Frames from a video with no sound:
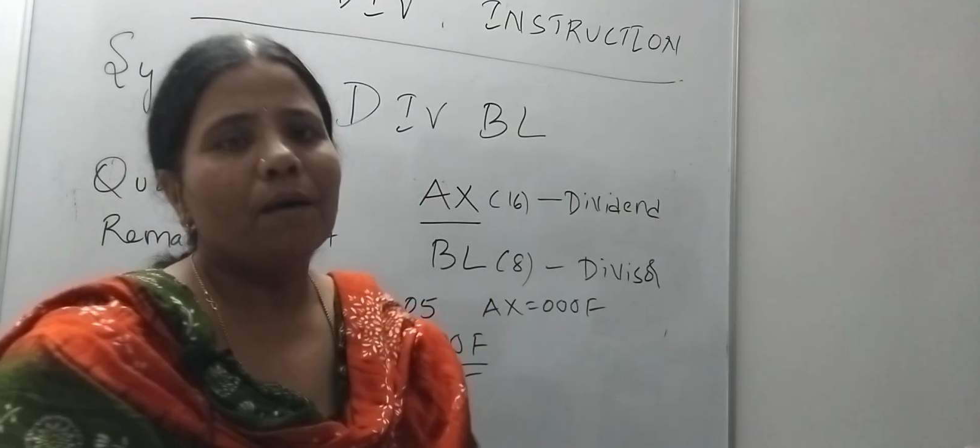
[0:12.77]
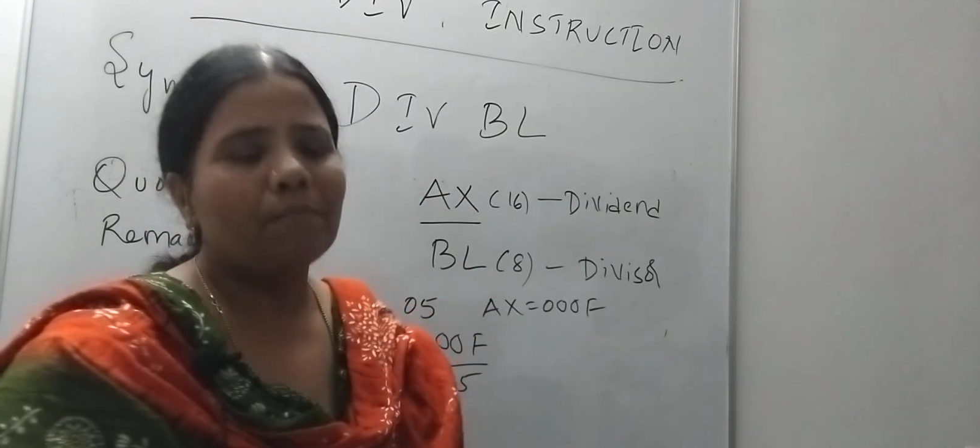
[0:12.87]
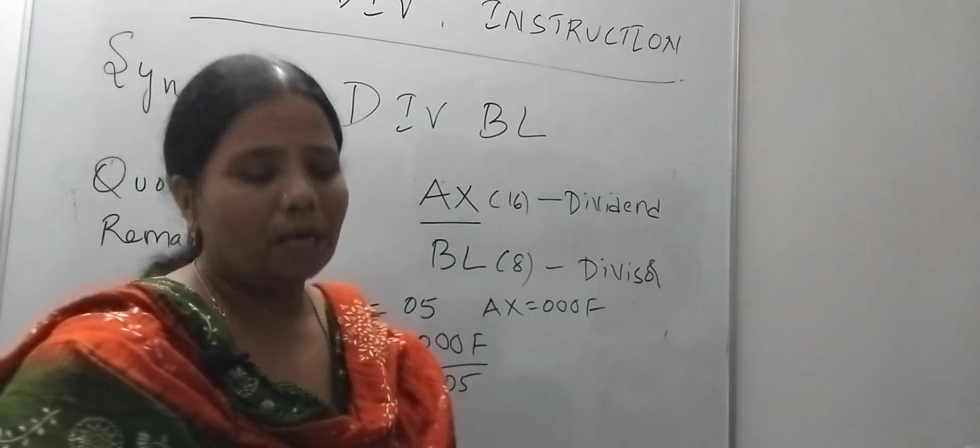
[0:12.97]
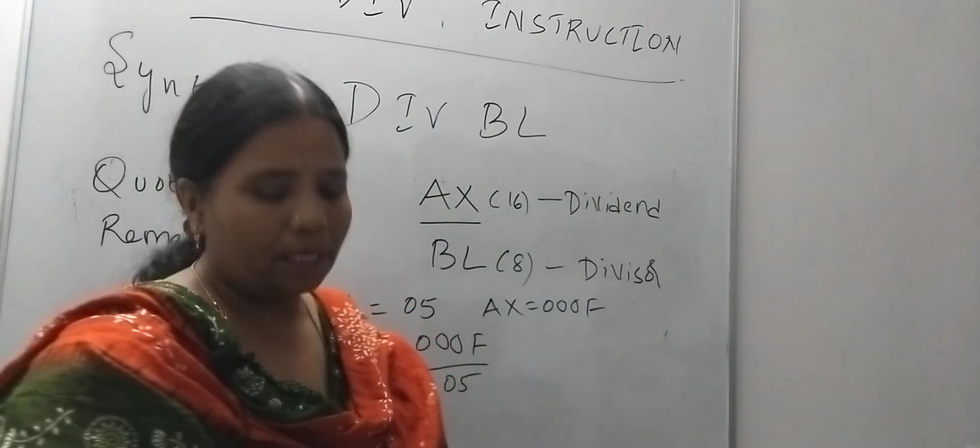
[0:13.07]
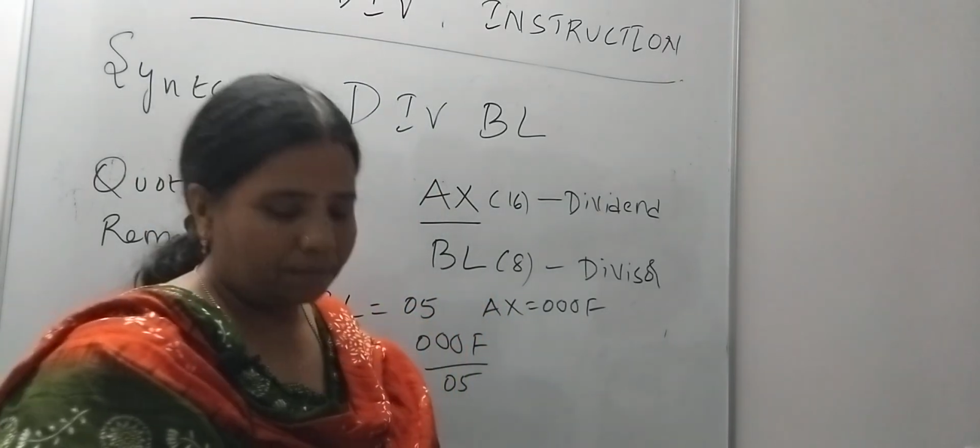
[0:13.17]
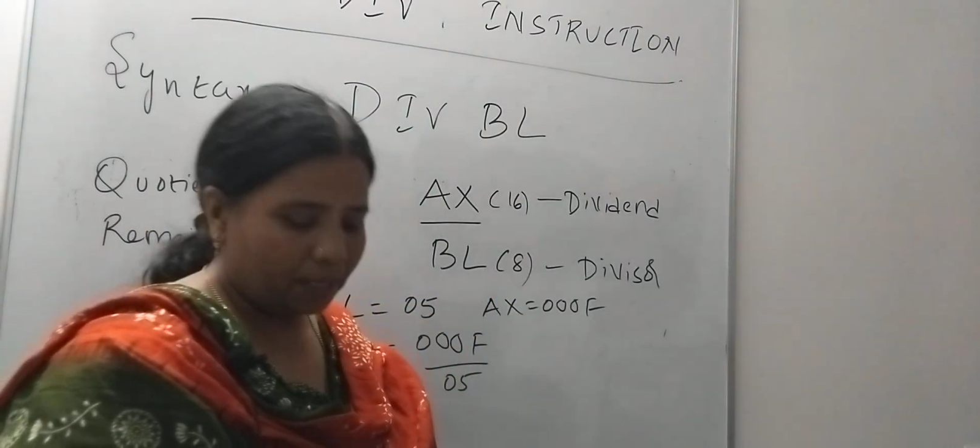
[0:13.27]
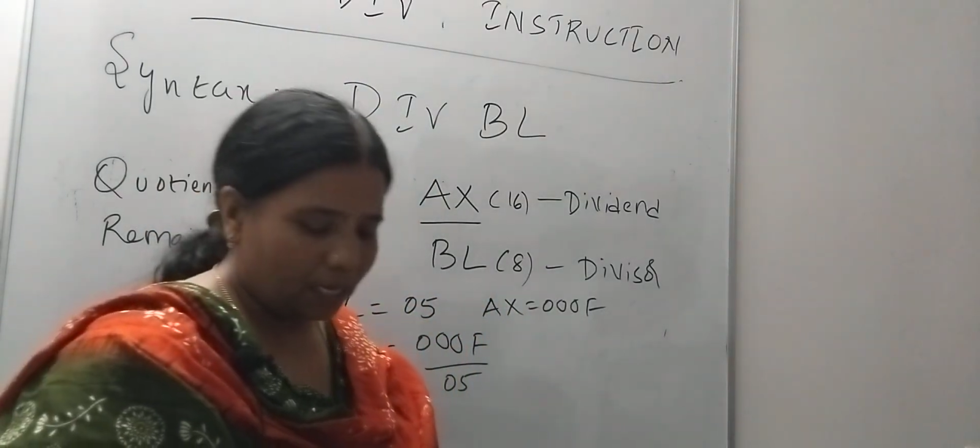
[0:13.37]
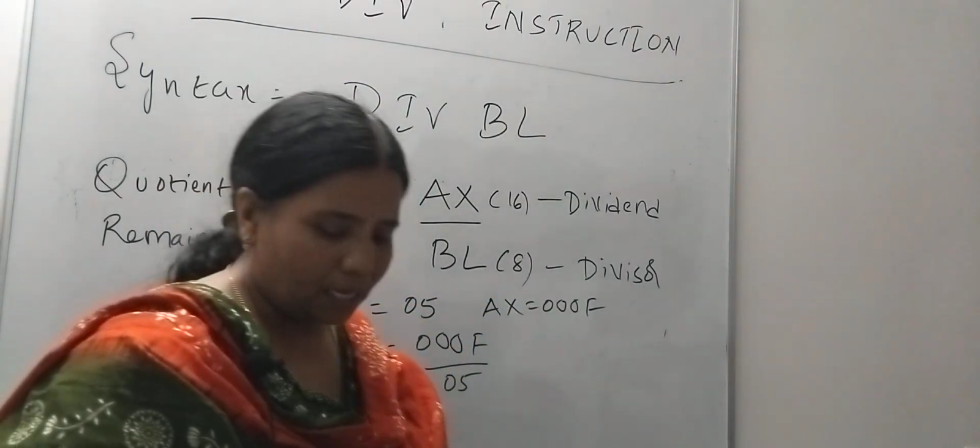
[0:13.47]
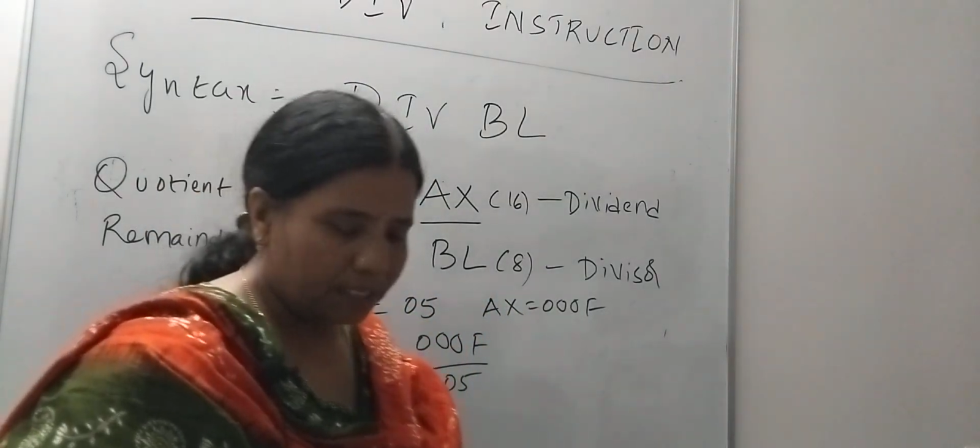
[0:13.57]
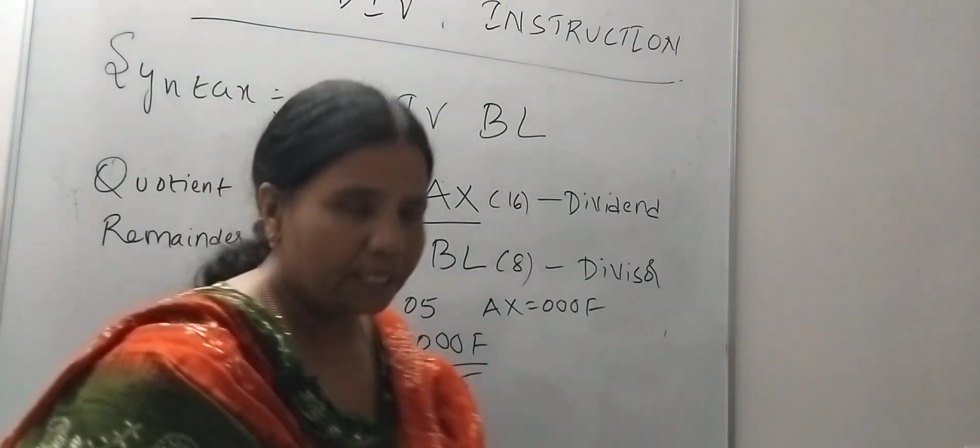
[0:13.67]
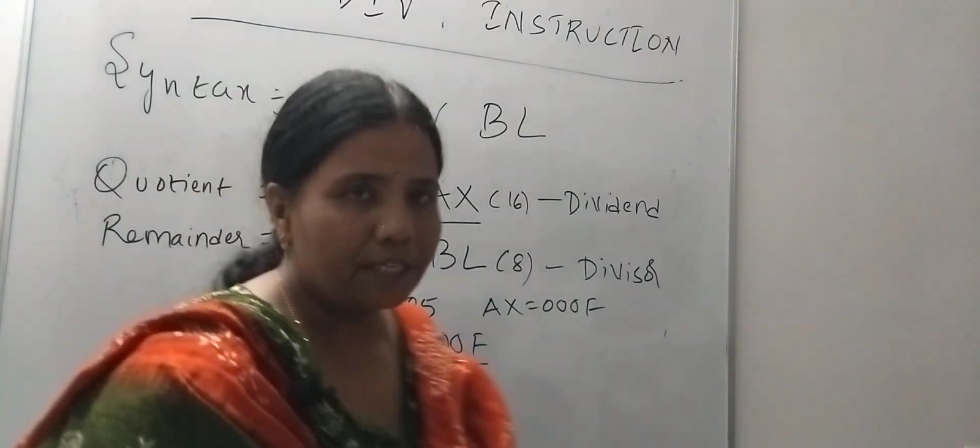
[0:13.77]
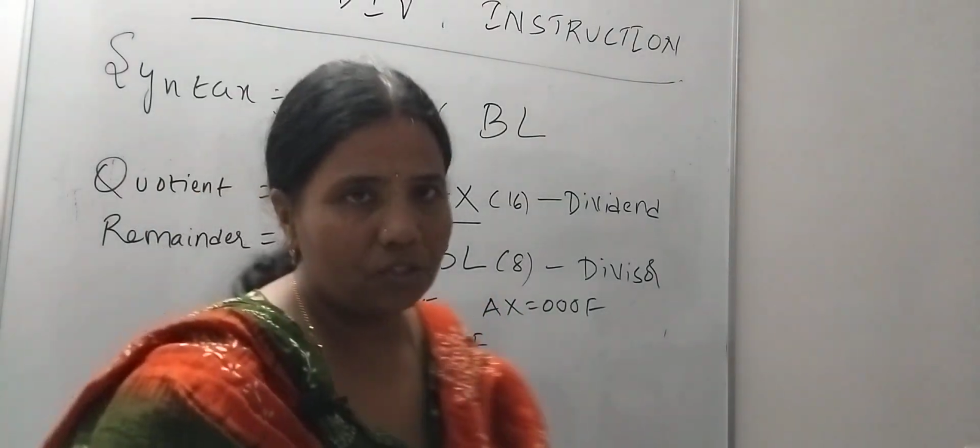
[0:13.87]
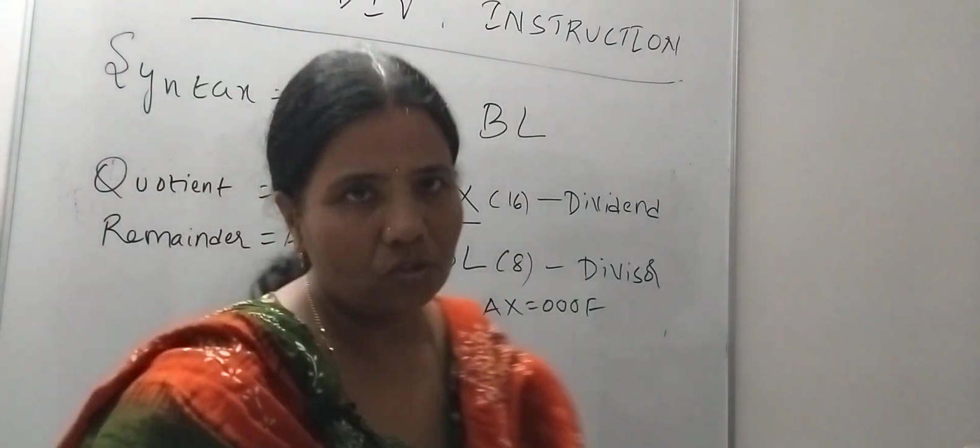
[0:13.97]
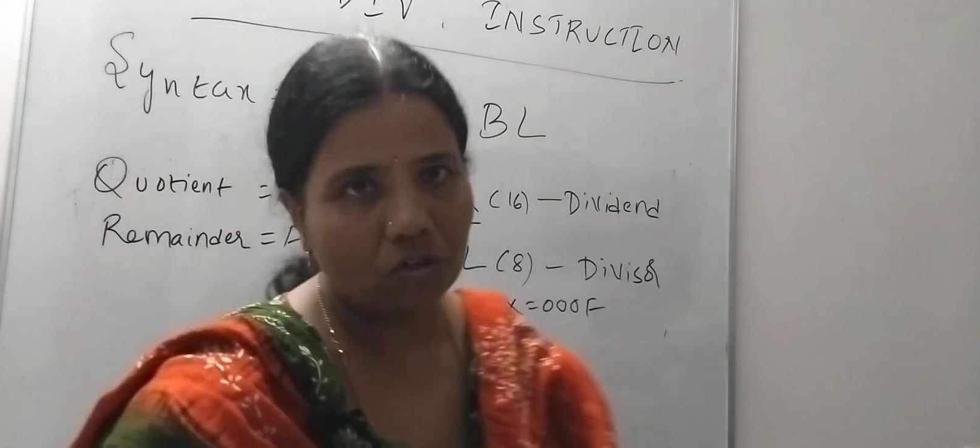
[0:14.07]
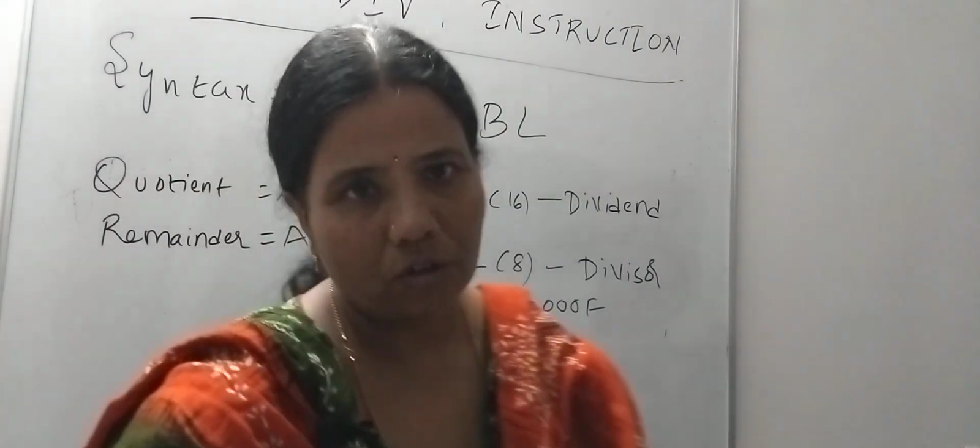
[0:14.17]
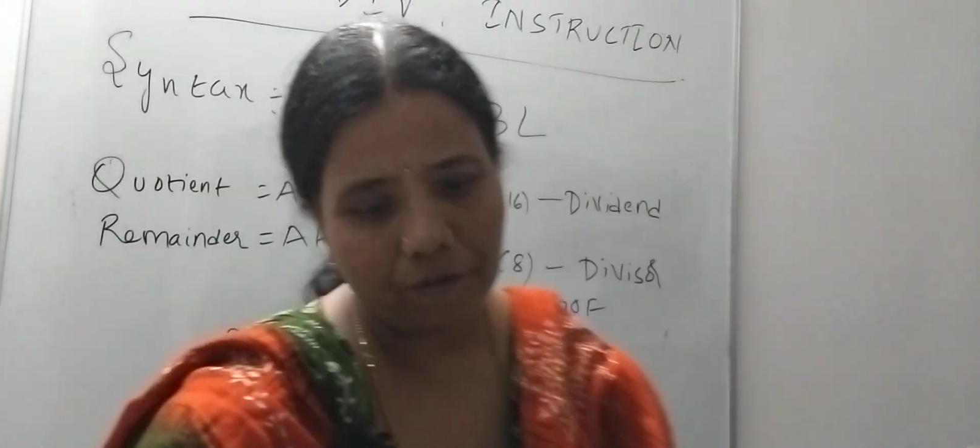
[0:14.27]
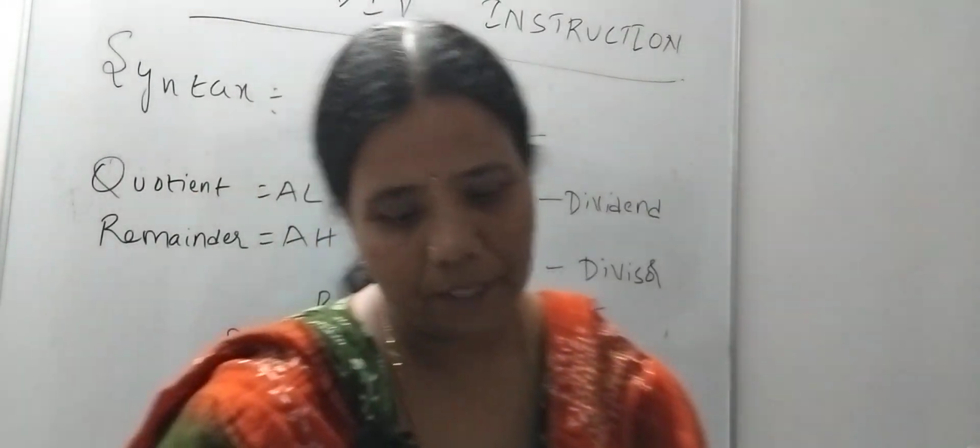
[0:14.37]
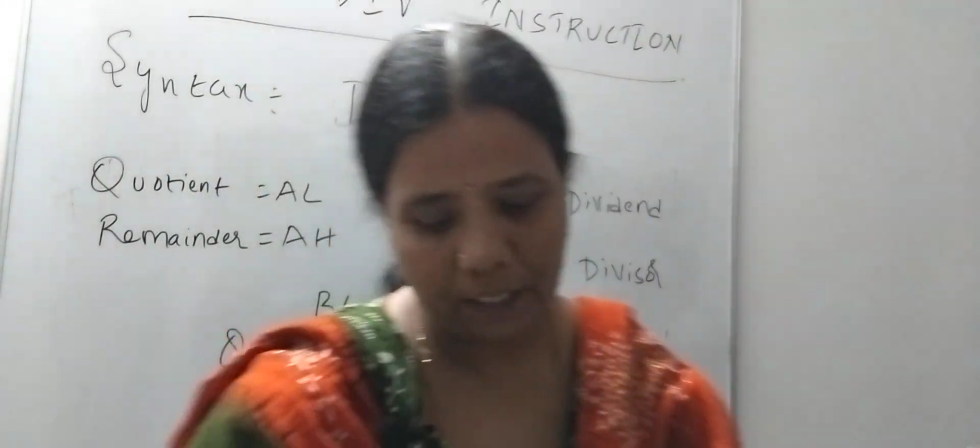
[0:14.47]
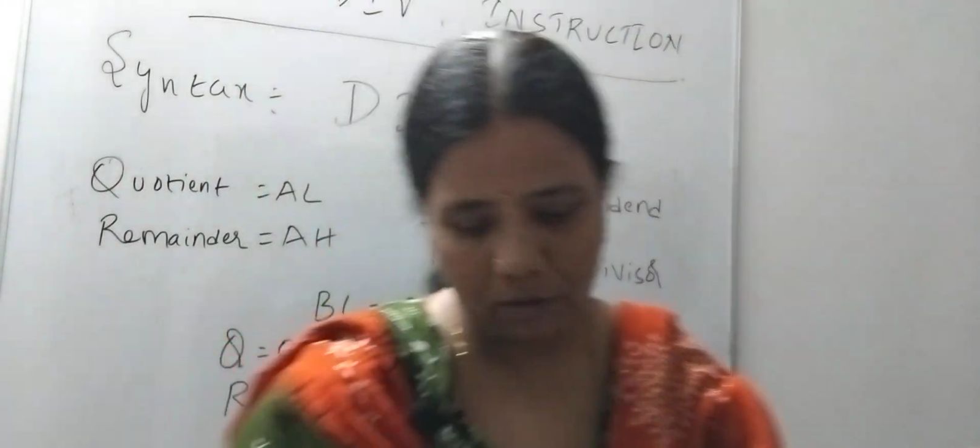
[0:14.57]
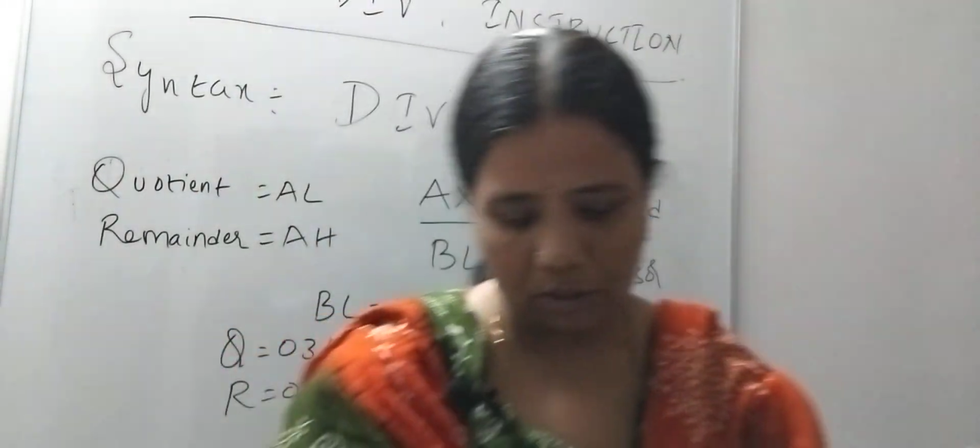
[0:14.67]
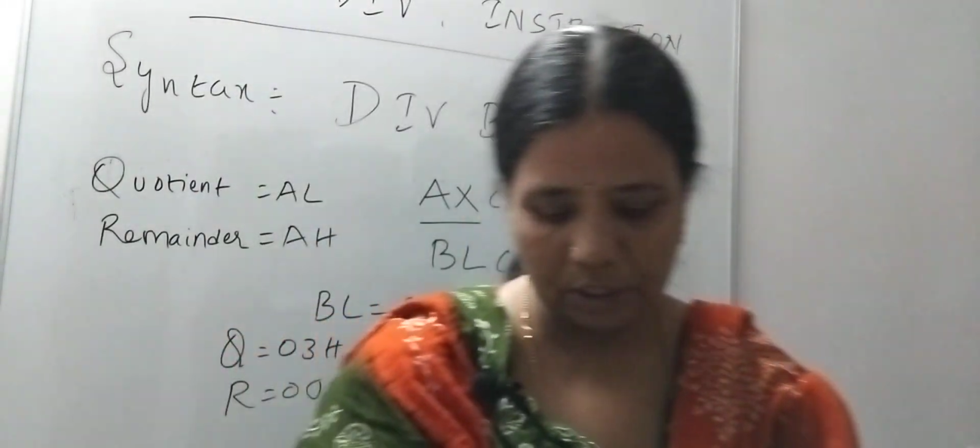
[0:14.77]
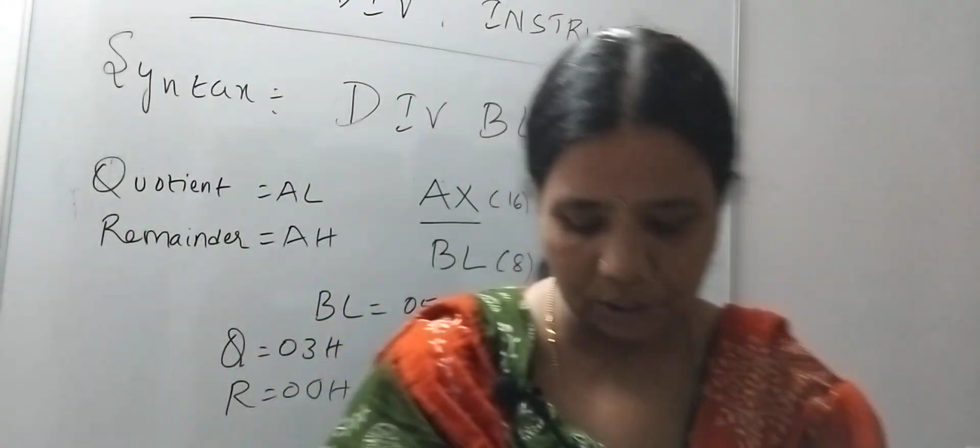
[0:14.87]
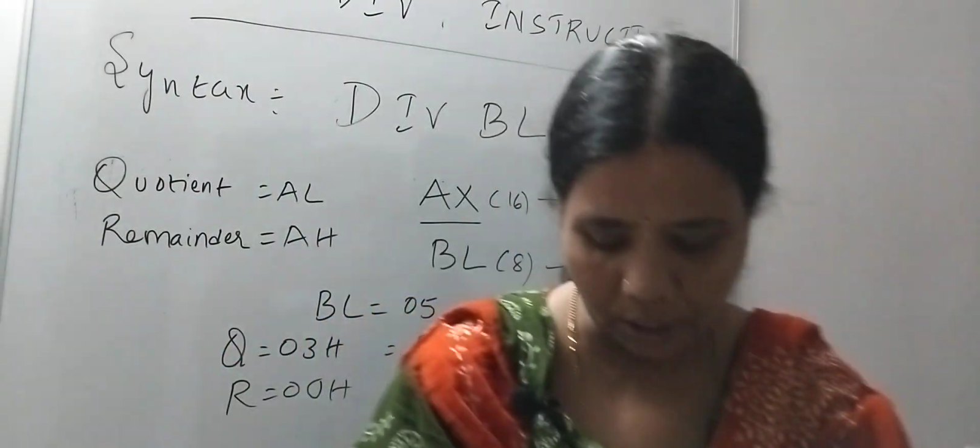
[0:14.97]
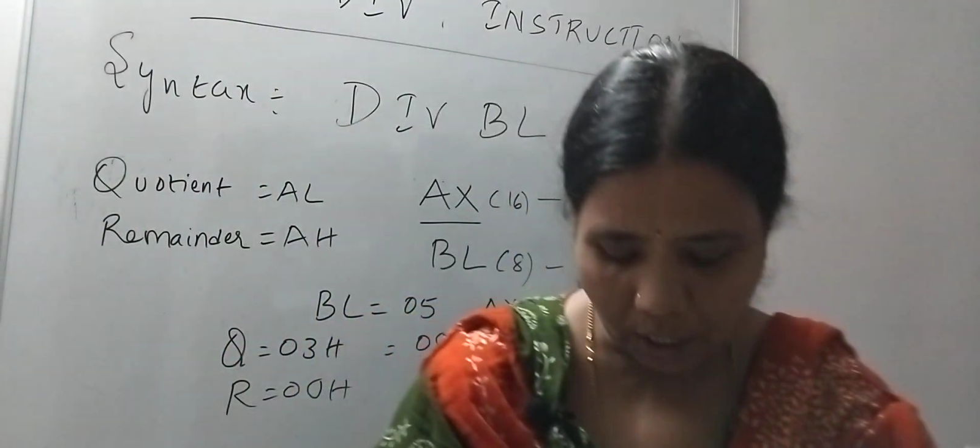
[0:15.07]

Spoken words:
Mahatma Gandhi Institute of Technology.